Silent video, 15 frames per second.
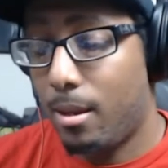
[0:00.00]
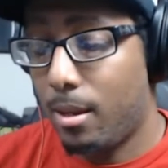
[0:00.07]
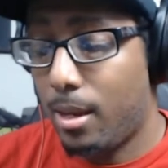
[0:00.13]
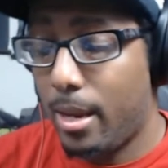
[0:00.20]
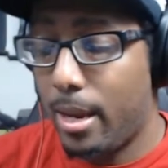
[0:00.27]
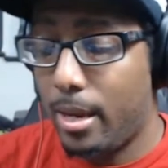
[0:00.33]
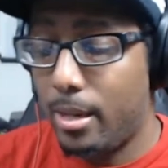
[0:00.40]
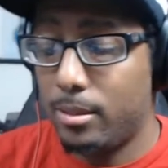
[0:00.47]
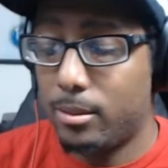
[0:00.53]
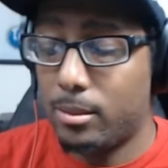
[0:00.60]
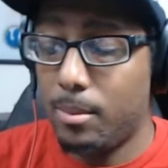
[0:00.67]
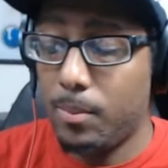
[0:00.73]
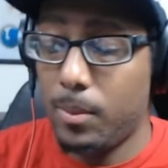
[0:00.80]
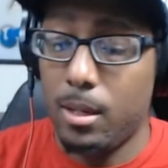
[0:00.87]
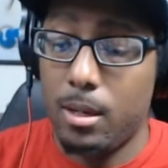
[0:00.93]
Like,
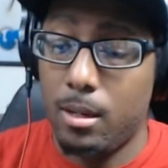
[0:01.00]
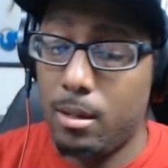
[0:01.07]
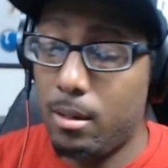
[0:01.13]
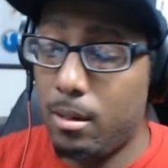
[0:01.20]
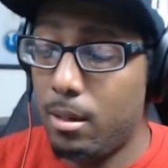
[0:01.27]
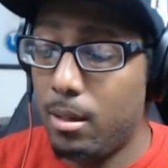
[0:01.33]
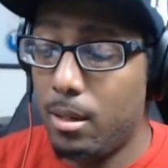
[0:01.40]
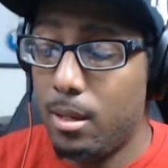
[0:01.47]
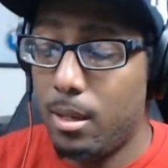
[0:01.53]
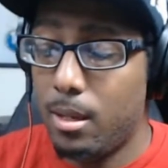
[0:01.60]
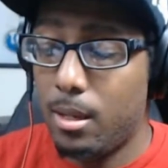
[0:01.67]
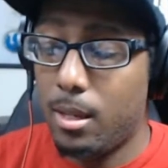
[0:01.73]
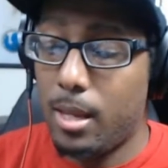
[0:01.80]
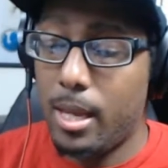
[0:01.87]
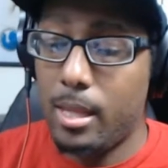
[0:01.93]
something
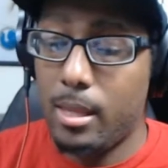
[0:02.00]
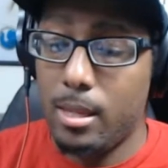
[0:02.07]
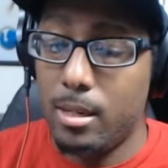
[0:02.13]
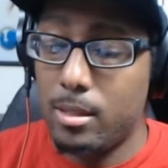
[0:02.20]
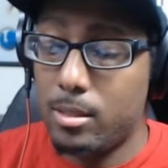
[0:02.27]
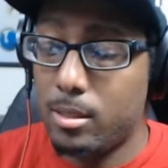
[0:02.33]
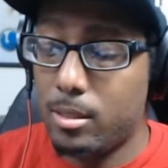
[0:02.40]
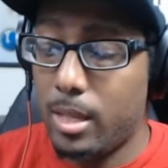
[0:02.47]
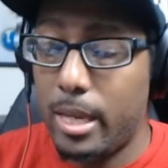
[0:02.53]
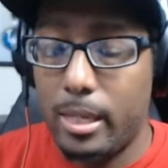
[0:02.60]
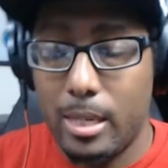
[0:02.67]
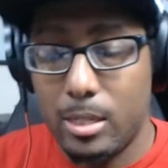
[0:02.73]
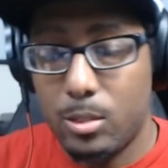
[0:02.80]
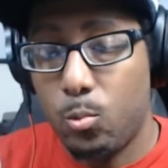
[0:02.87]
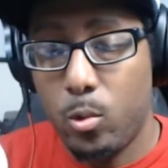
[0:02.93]
like this, like,
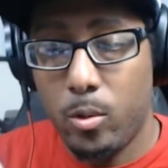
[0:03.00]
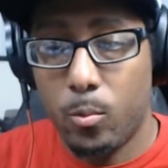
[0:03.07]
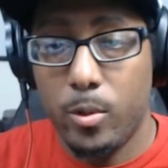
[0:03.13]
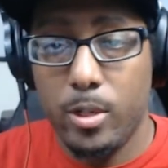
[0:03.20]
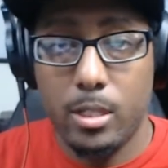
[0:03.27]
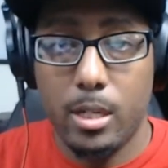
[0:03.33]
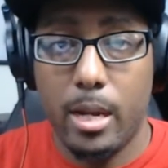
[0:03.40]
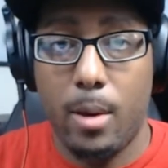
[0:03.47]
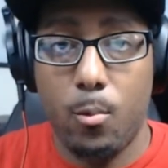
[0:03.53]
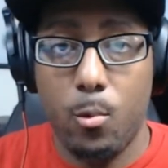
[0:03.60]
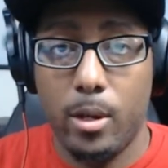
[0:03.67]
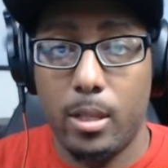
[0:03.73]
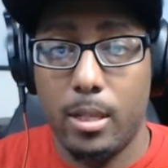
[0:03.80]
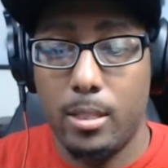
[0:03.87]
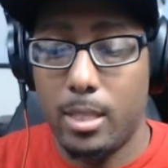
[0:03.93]
that's one reason I
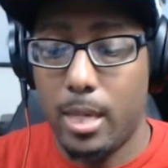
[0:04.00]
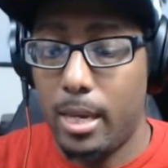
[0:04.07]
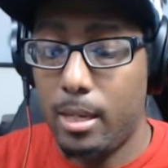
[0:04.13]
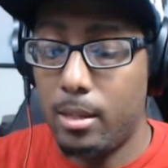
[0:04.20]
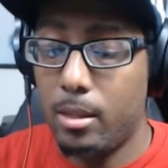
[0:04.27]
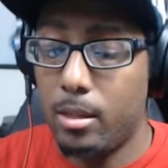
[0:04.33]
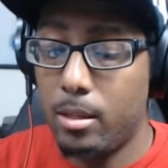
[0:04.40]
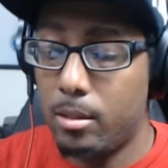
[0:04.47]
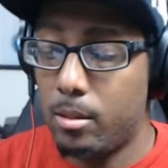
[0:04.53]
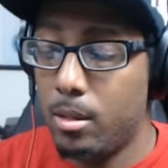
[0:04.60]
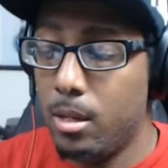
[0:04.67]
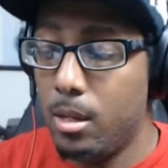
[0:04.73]
wanted to take the